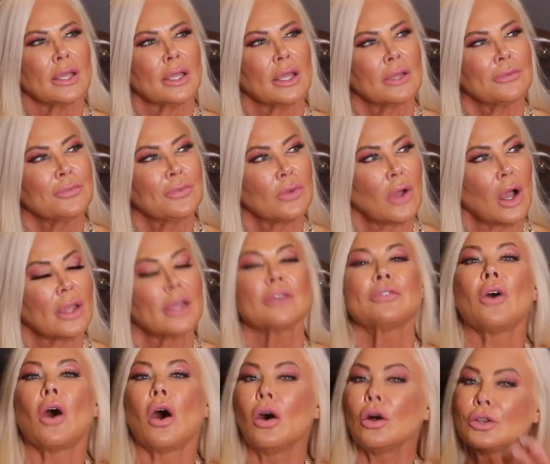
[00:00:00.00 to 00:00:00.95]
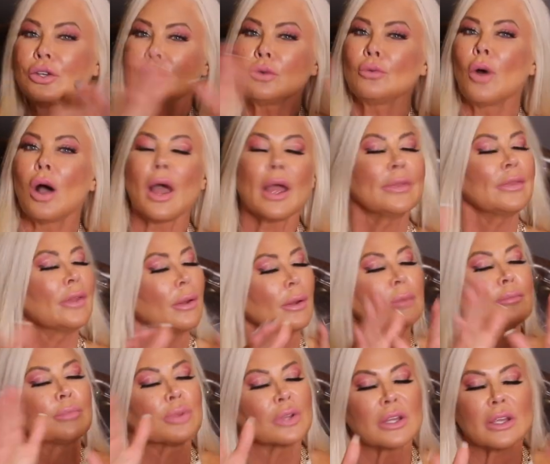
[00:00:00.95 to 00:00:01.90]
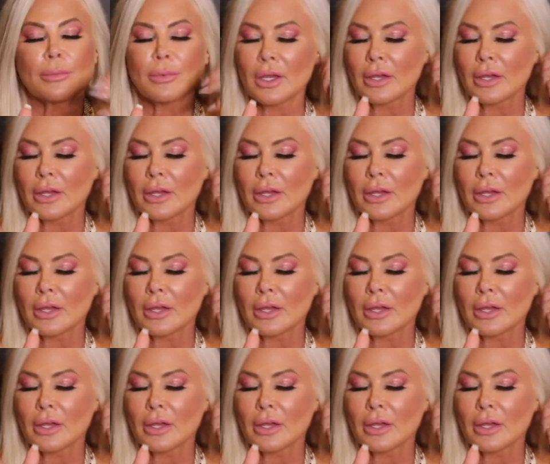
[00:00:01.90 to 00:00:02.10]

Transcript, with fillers: if all you want, and believe